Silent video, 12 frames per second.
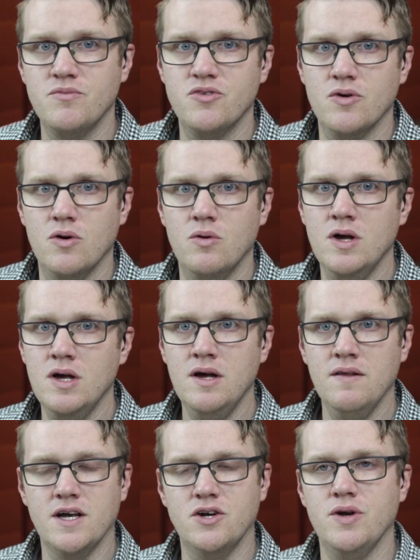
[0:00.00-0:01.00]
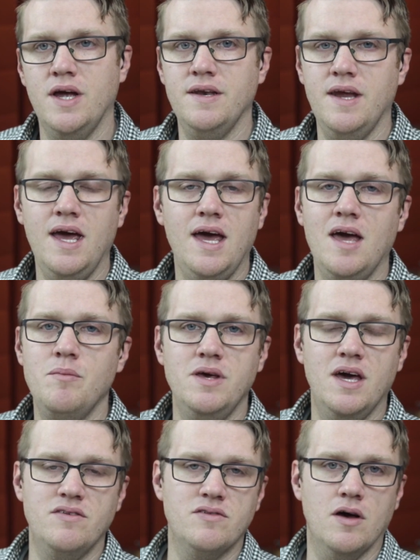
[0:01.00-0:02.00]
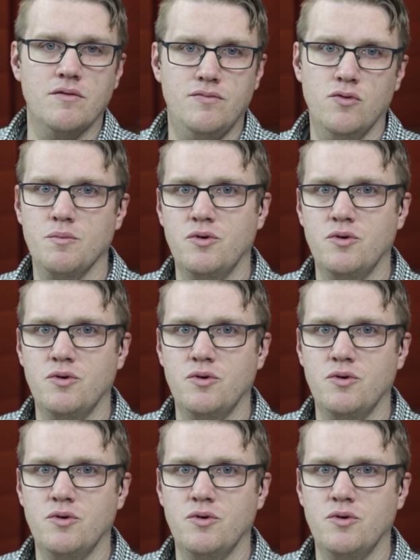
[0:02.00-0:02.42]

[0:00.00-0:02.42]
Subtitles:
So, like create an AABA song form,